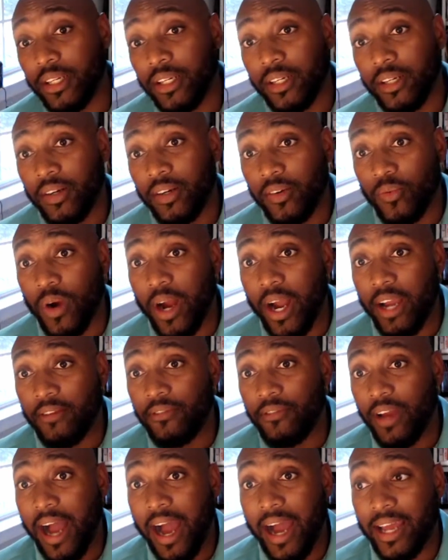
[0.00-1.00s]
right?
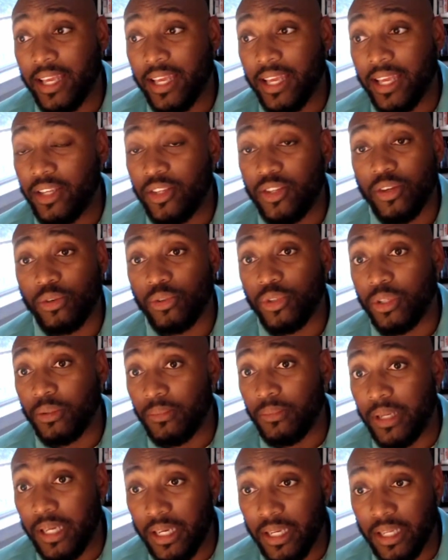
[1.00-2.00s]
i.e. social
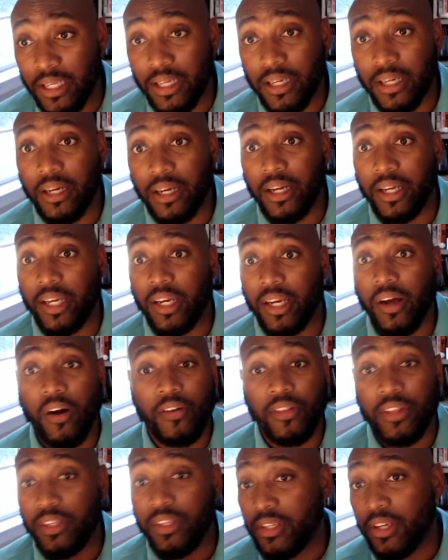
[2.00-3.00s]
media and all these
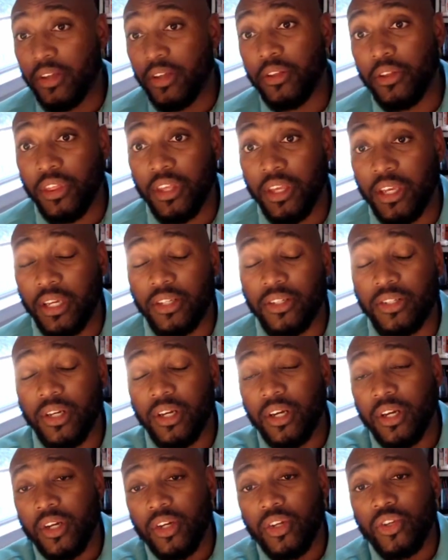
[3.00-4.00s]
other things.
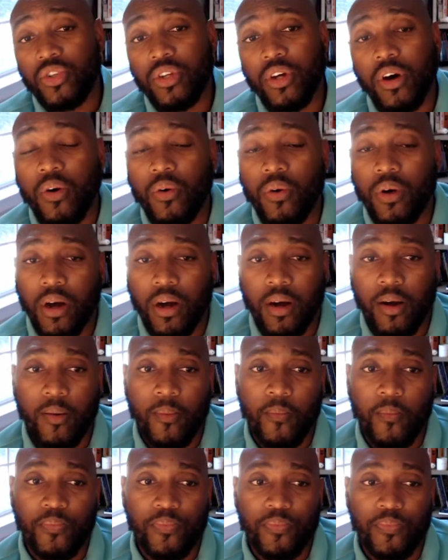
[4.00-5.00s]
So
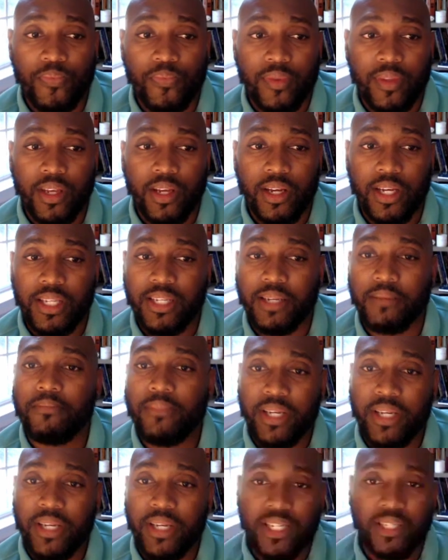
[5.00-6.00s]
it's a mixed
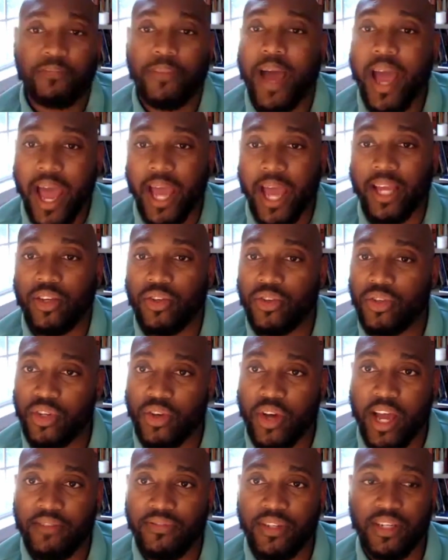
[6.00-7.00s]
bag. You still have
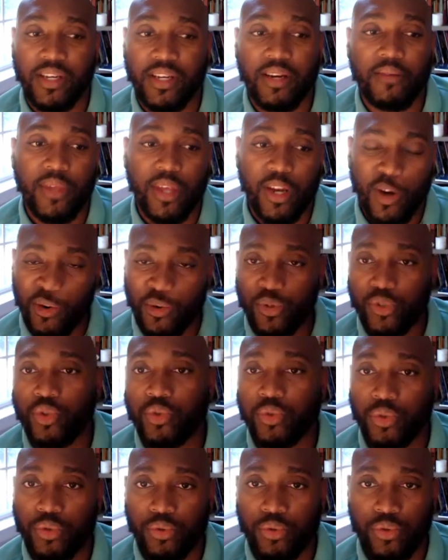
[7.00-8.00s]
some that hold
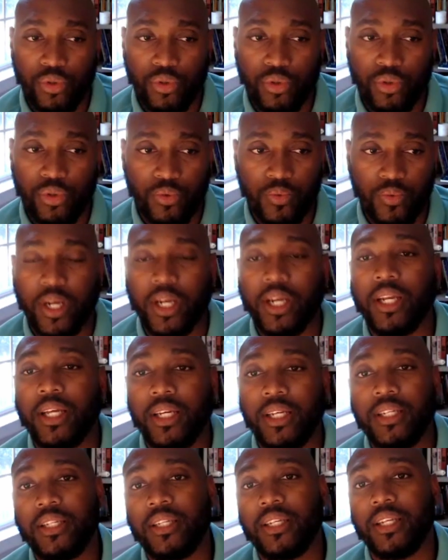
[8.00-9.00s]
true to what it is
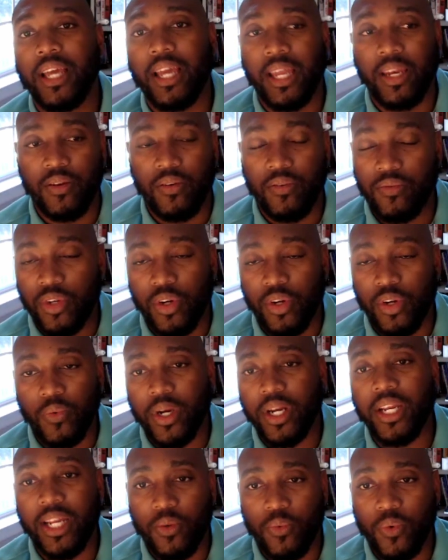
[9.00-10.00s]
and
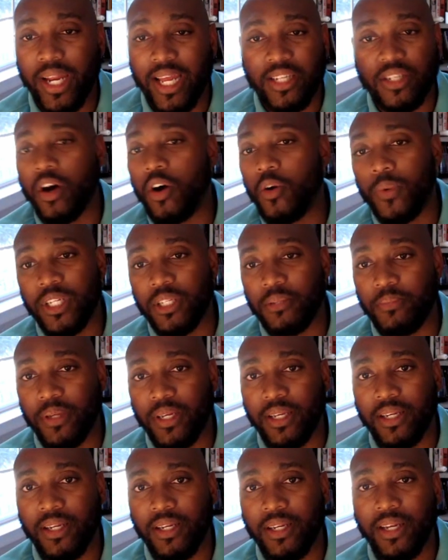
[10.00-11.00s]
what has always
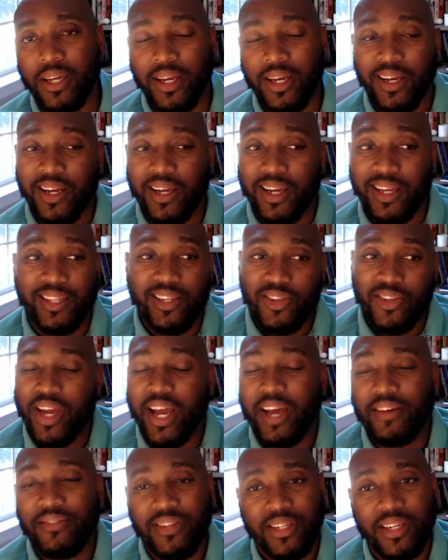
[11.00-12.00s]
been. And then you have
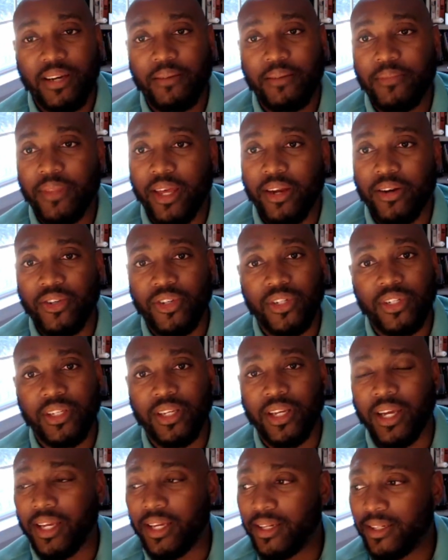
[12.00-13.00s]
some that are just
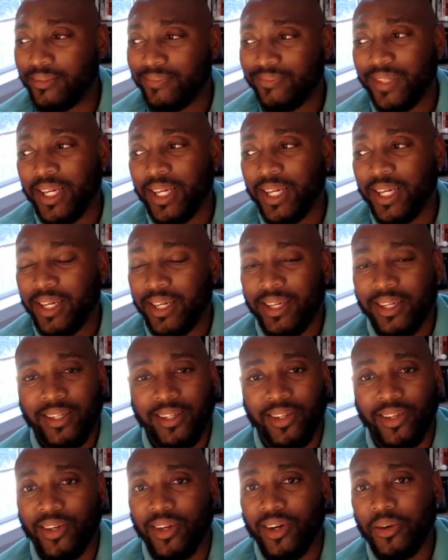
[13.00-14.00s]
like, you
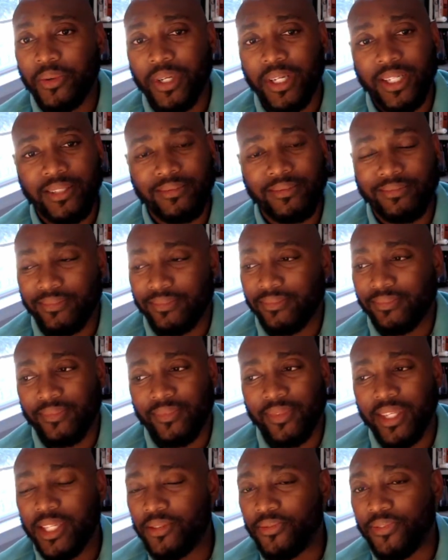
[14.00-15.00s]
know what?
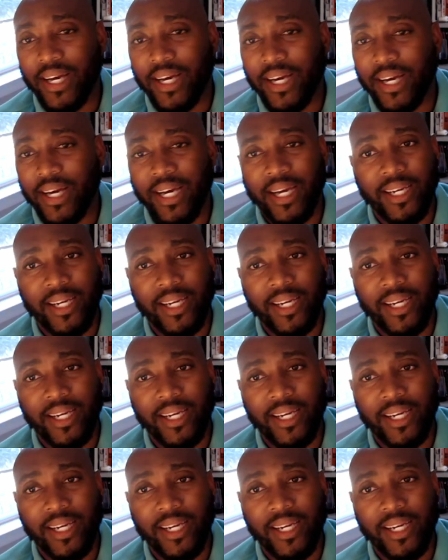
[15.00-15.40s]
It's fine.